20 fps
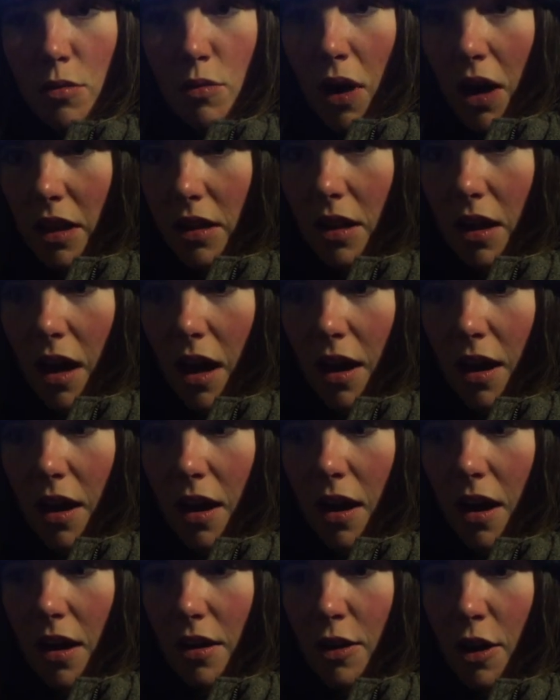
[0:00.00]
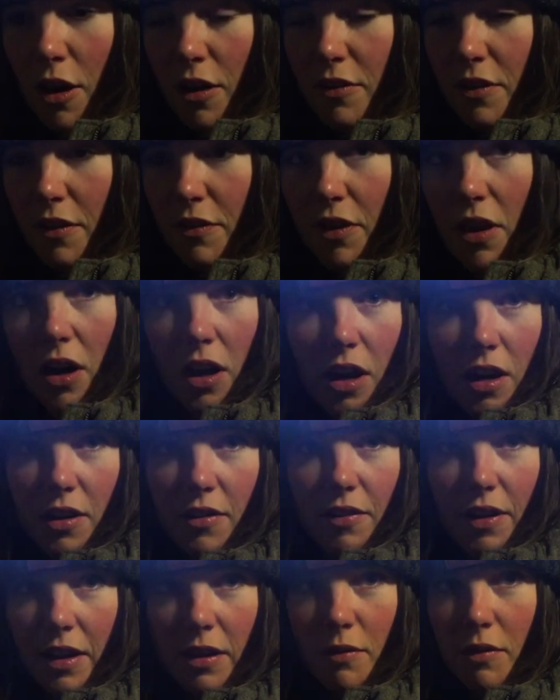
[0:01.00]
Well, no, I've never heard
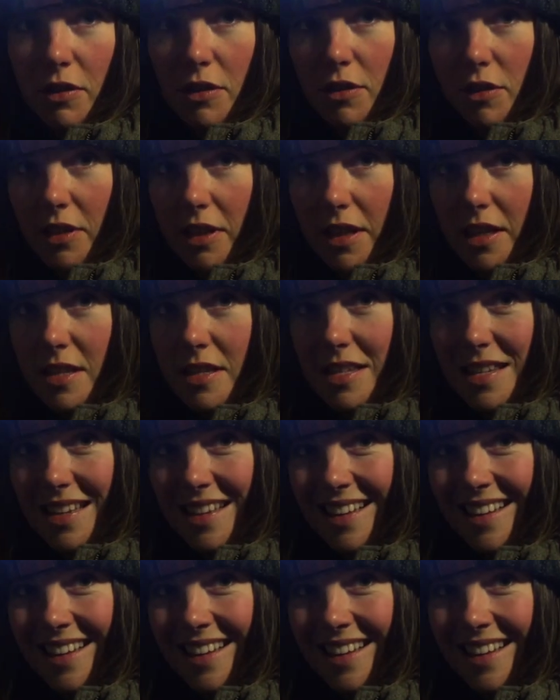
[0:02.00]
of anyone doing this.